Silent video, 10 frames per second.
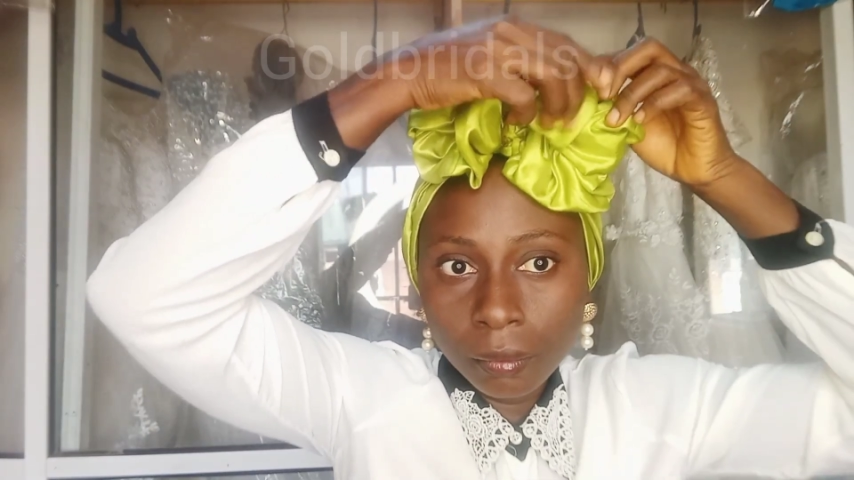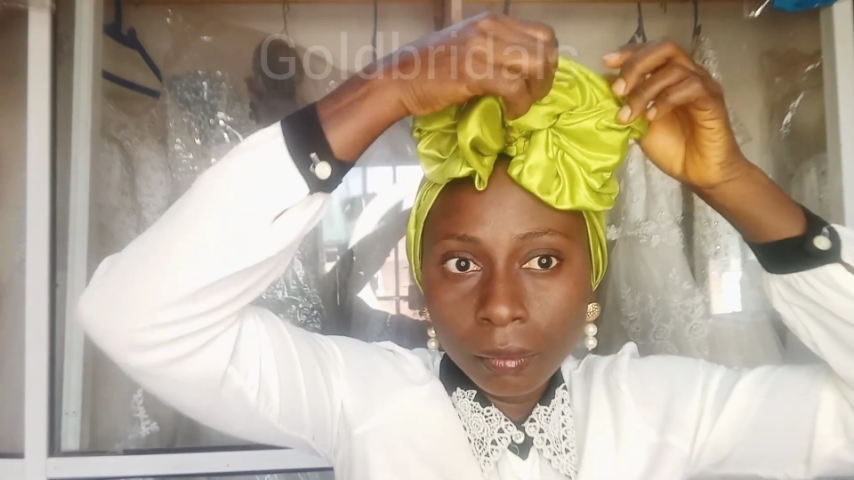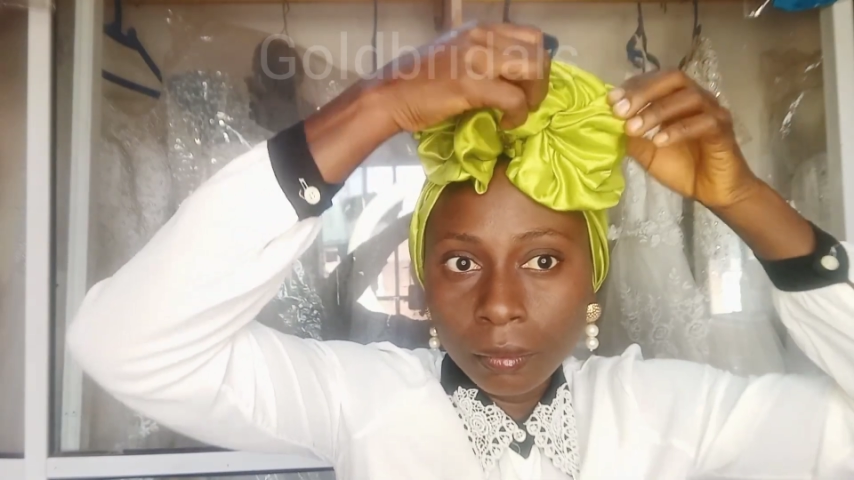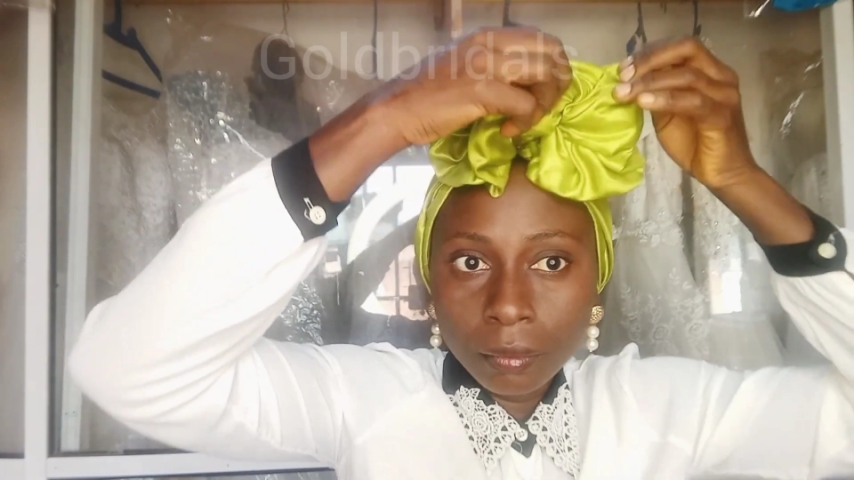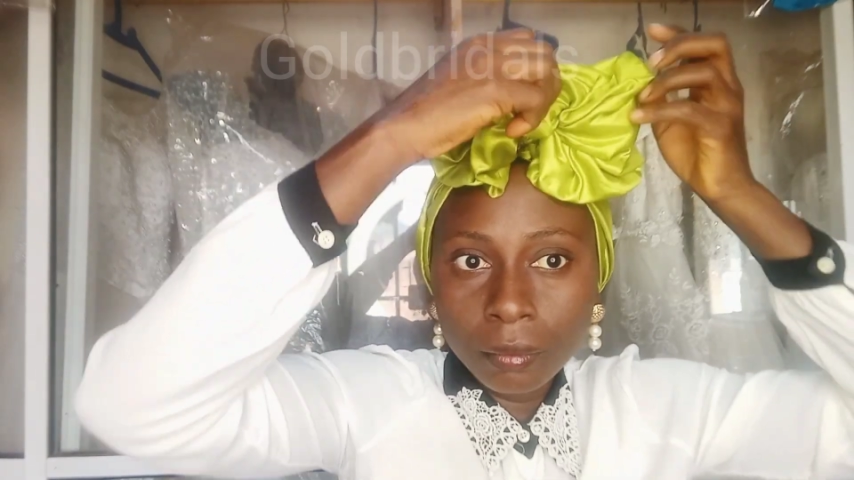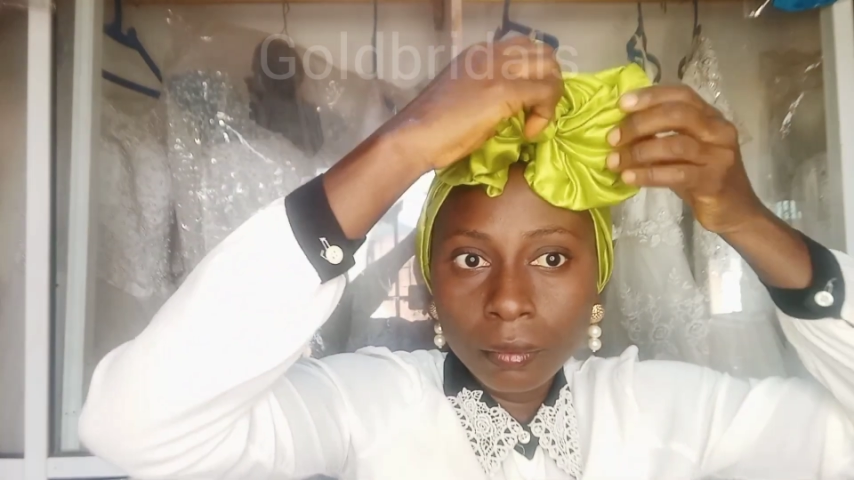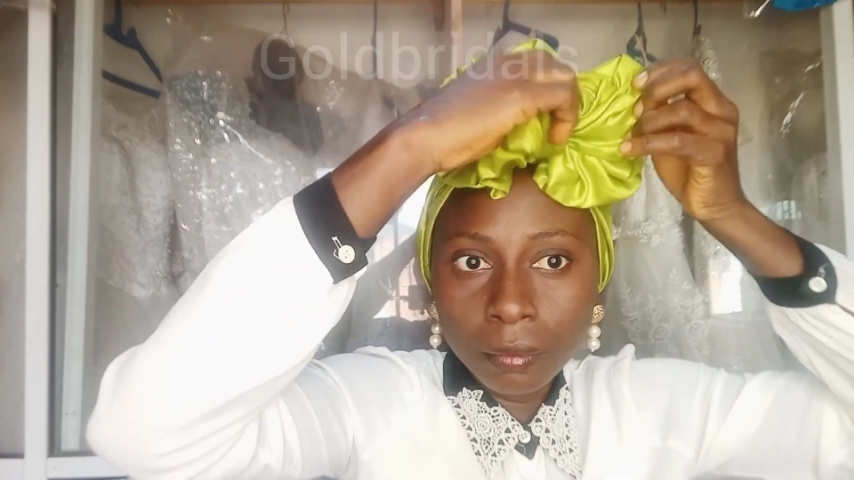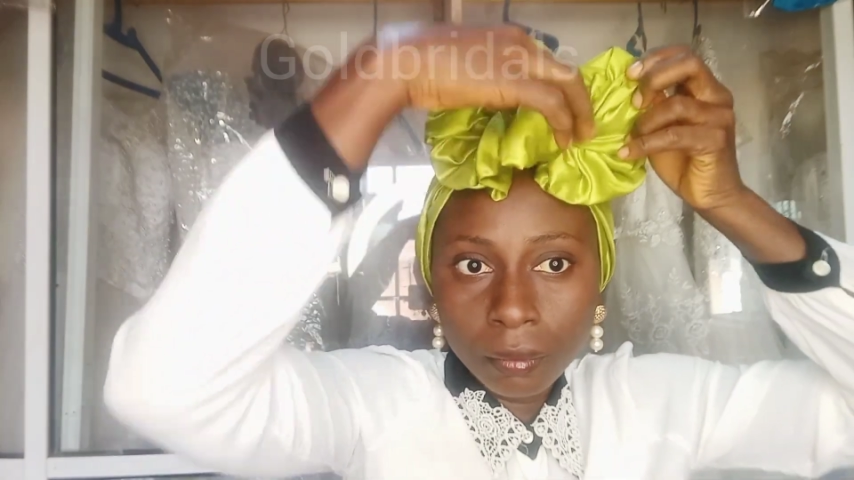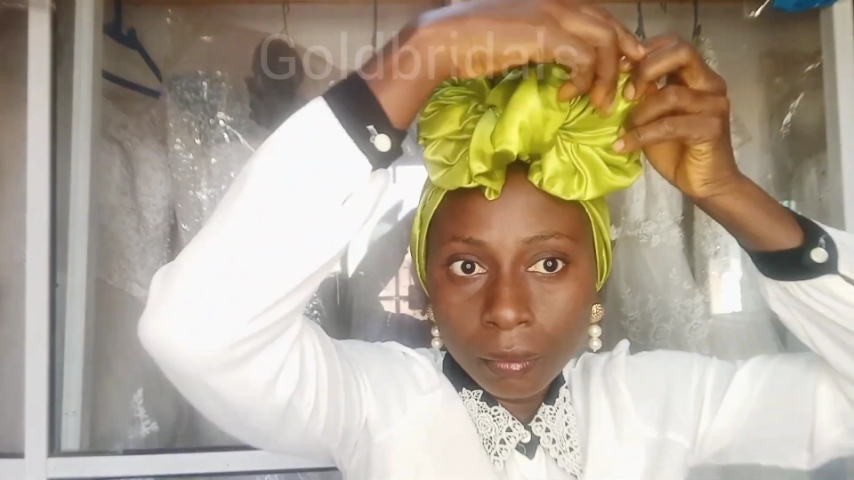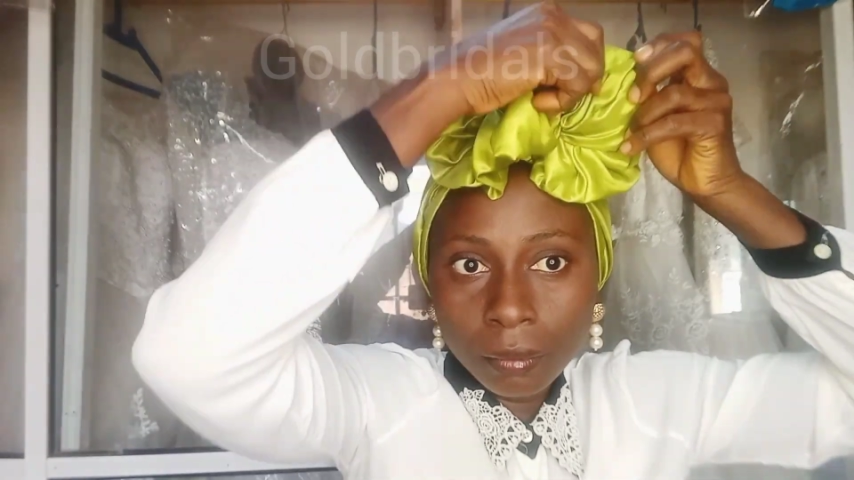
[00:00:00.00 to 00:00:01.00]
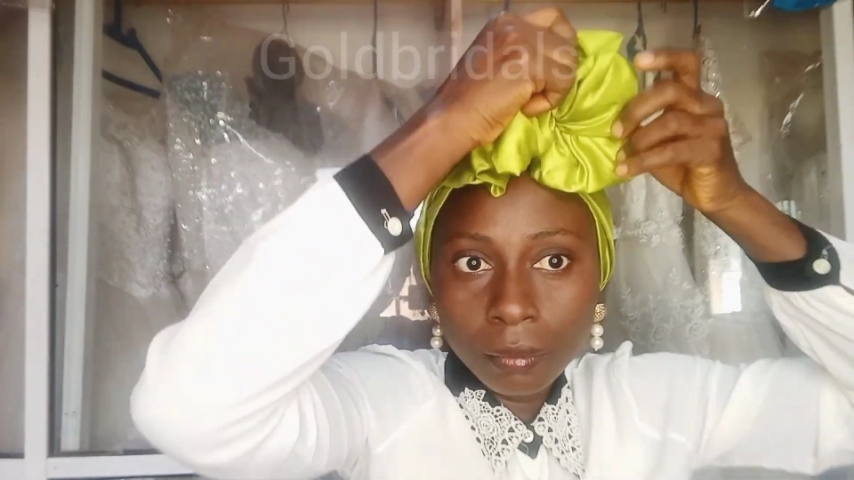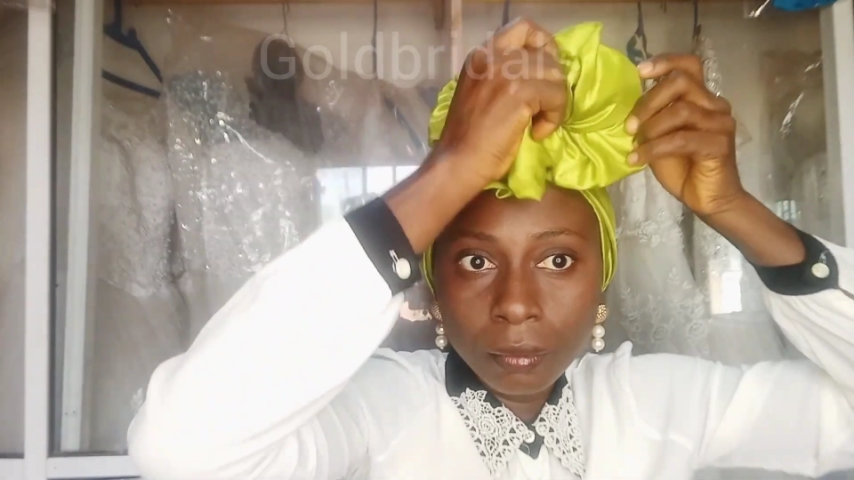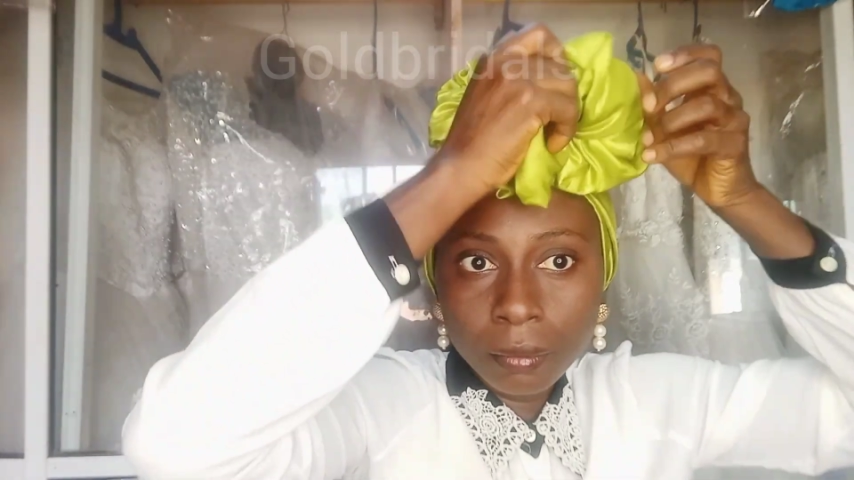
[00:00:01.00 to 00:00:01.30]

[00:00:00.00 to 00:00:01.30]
of work matters.